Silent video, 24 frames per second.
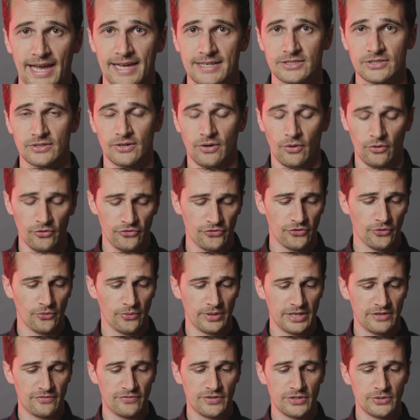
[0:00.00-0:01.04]
And also,
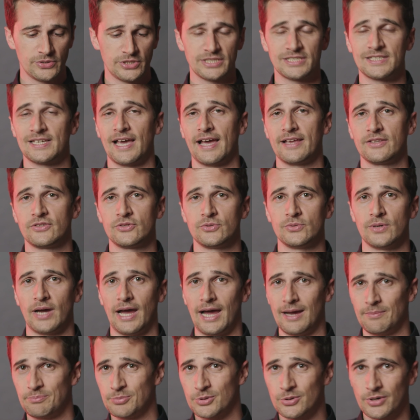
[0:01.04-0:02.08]
if you decide to
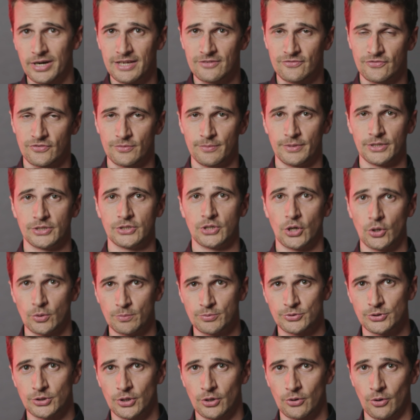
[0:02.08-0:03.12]
upgrade from a
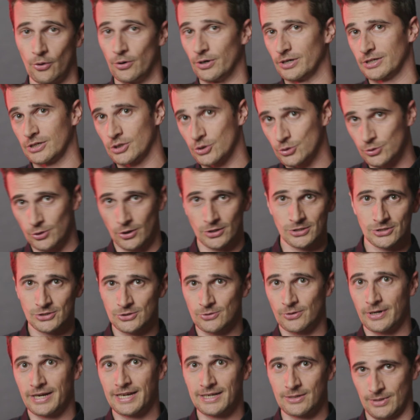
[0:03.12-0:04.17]
GoPro or
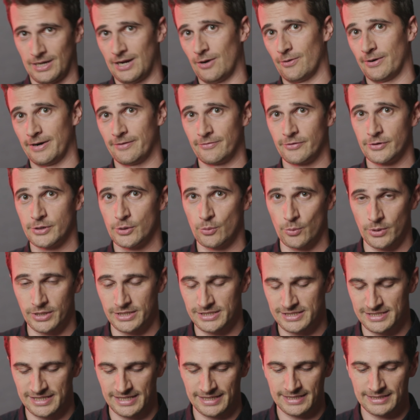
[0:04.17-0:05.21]
cross-grade, however you want
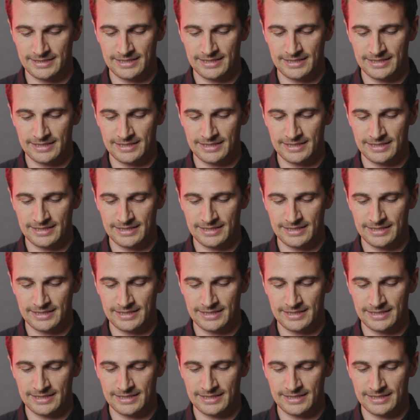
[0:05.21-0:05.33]
to see